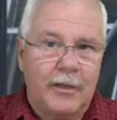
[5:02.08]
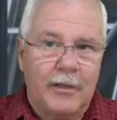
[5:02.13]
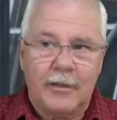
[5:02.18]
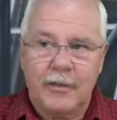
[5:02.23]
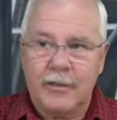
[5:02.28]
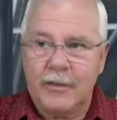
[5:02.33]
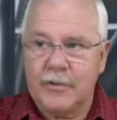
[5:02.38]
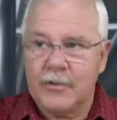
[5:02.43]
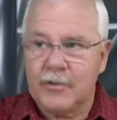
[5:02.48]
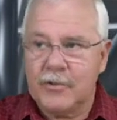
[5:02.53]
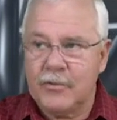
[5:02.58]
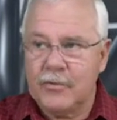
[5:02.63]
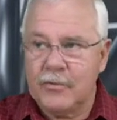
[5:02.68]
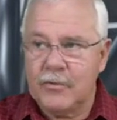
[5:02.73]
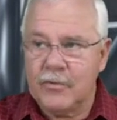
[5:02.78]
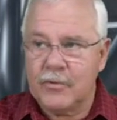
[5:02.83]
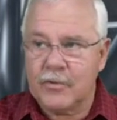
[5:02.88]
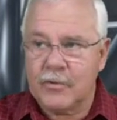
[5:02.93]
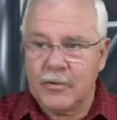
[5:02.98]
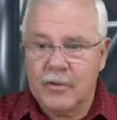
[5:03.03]
is
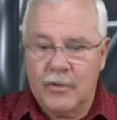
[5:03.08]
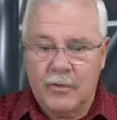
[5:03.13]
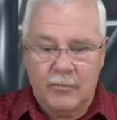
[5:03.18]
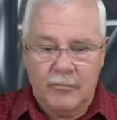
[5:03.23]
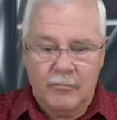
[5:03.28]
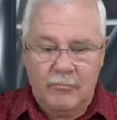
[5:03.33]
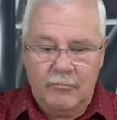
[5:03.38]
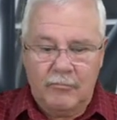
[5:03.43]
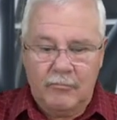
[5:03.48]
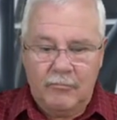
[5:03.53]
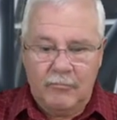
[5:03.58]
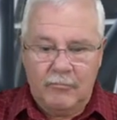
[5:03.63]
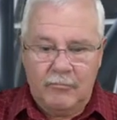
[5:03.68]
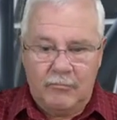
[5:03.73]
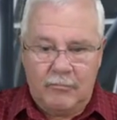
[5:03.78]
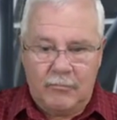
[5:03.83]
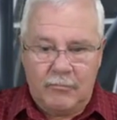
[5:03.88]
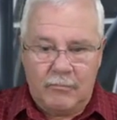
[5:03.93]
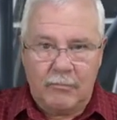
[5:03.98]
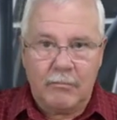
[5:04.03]
used
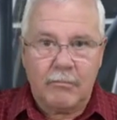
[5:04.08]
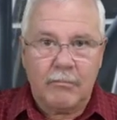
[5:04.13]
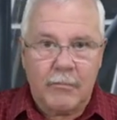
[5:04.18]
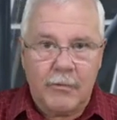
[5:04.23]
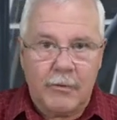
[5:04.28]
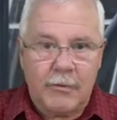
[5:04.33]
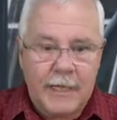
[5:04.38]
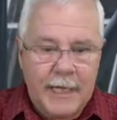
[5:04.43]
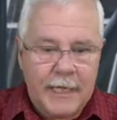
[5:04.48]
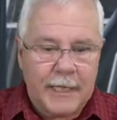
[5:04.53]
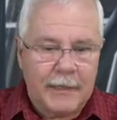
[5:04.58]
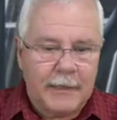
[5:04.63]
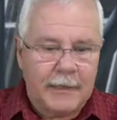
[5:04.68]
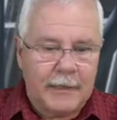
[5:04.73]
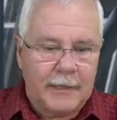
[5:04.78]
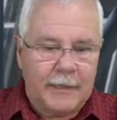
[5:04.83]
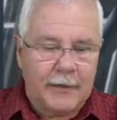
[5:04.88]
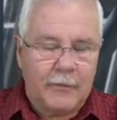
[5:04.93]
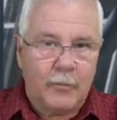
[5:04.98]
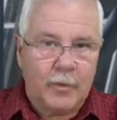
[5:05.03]

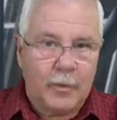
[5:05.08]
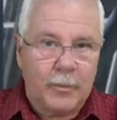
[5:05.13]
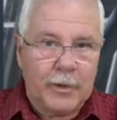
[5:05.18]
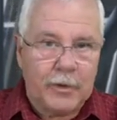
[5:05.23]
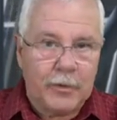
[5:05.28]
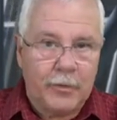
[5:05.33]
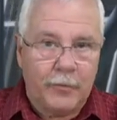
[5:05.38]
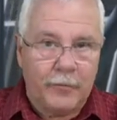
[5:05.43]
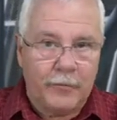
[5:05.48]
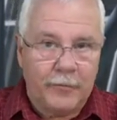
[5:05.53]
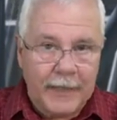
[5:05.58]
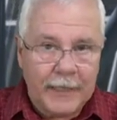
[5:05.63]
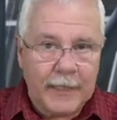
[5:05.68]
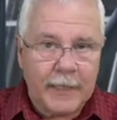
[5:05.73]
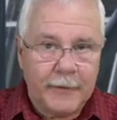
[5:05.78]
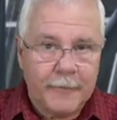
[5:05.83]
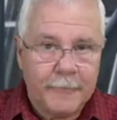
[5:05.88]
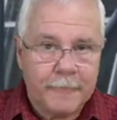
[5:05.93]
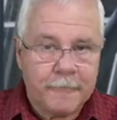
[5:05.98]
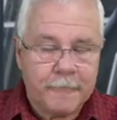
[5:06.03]
regularly will be your
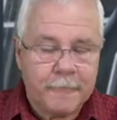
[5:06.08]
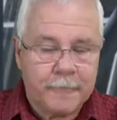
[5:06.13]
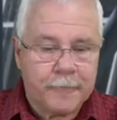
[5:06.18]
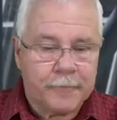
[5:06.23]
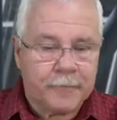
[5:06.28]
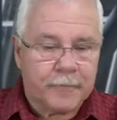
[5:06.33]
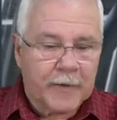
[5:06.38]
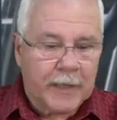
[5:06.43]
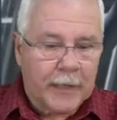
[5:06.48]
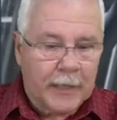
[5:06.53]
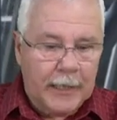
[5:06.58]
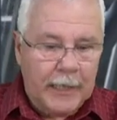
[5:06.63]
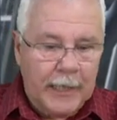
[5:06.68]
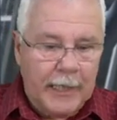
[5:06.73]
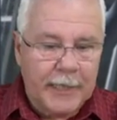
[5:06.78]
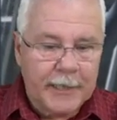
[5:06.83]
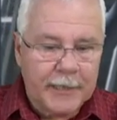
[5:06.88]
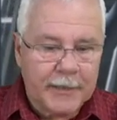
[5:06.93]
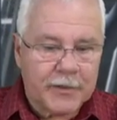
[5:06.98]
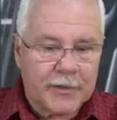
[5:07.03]
Vic,
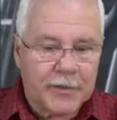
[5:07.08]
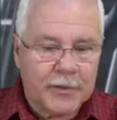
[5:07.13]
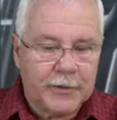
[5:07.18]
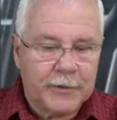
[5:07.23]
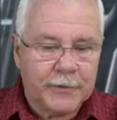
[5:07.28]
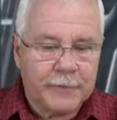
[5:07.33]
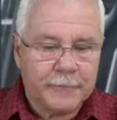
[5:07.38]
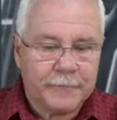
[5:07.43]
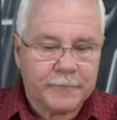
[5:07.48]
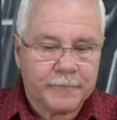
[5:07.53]
line astern.